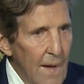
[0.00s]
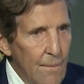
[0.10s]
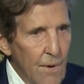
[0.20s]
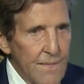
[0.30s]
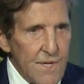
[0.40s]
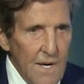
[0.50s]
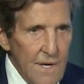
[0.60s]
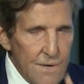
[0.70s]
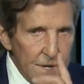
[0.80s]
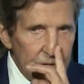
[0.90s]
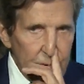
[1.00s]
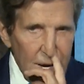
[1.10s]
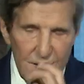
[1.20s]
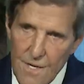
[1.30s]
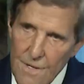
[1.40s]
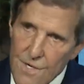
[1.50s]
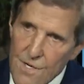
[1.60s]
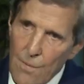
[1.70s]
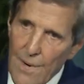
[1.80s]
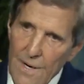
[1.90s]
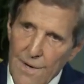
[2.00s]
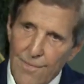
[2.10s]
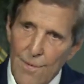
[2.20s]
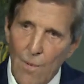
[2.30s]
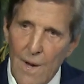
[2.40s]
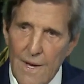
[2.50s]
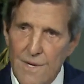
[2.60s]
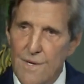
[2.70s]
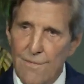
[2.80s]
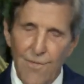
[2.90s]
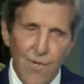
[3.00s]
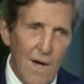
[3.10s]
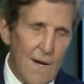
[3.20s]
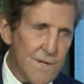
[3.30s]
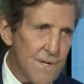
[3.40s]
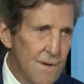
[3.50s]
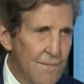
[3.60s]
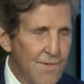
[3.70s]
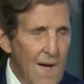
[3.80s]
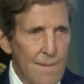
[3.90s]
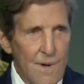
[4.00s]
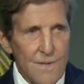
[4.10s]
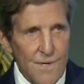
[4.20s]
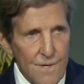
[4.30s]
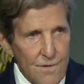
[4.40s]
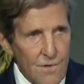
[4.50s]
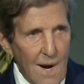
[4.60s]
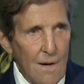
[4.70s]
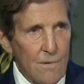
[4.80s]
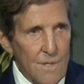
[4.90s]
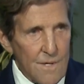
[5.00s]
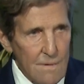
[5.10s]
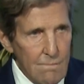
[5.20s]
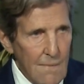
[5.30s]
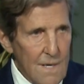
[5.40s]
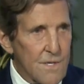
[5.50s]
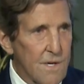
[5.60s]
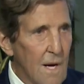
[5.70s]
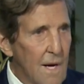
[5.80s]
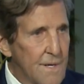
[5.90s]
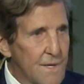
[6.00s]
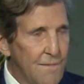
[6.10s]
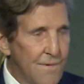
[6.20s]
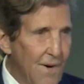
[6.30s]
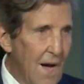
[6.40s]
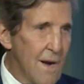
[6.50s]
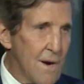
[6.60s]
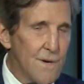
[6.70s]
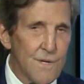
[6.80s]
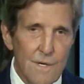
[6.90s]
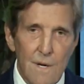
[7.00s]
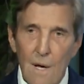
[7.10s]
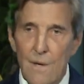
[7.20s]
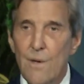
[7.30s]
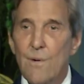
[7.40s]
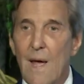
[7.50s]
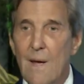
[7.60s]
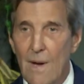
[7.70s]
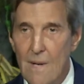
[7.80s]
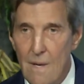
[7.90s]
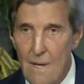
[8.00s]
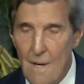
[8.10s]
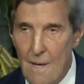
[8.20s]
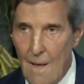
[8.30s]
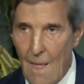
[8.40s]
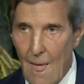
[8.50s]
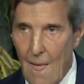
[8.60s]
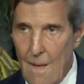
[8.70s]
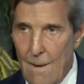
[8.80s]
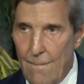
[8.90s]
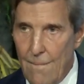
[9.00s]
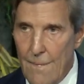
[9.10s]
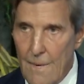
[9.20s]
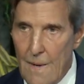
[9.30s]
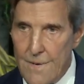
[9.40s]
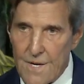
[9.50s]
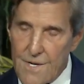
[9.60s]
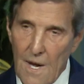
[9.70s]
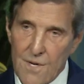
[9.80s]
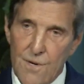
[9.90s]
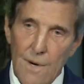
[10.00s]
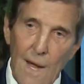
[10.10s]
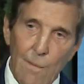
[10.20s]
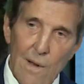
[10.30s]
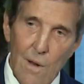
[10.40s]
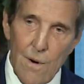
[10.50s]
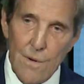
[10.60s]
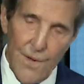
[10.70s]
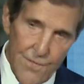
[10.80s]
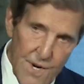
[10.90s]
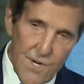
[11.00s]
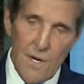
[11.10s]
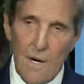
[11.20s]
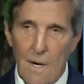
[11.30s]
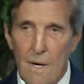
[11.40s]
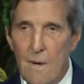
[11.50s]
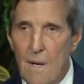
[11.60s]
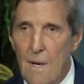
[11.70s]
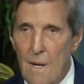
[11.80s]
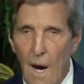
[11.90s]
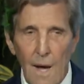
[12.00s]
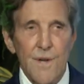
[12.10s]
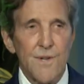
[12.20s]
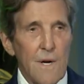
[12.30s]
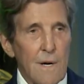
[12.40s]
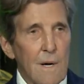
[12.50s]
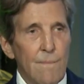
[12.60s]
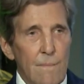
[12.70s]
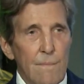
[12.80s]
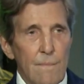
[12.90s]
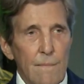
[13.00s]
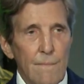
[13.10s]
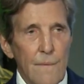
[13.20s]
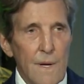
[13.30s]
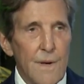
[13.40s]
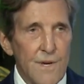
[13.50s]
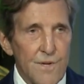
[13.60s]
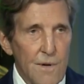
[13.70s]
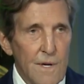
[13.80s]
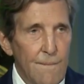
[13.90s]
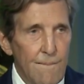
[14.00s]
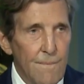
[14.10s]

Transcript: And we've seen distress in so many different ways in floods and famines and droughts and mudslides and fires and you name it. And just yesterday we learned that this year, hottest year in history,